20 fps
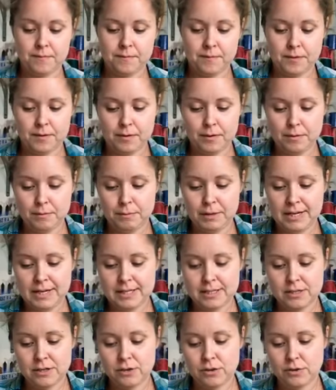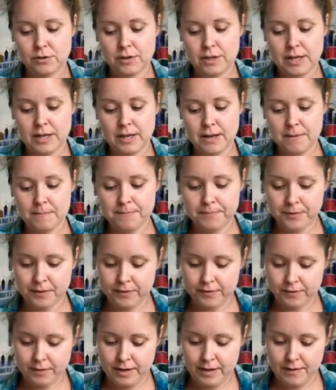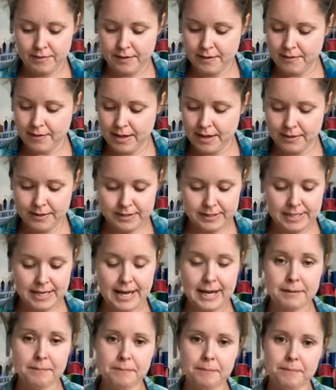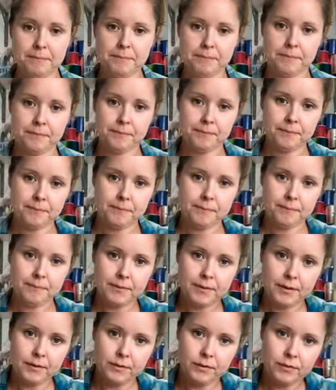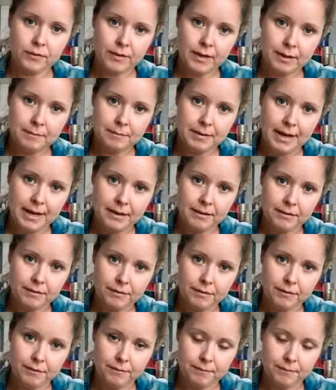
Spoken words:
So place a knot there. You see, and then they're the same. Same length.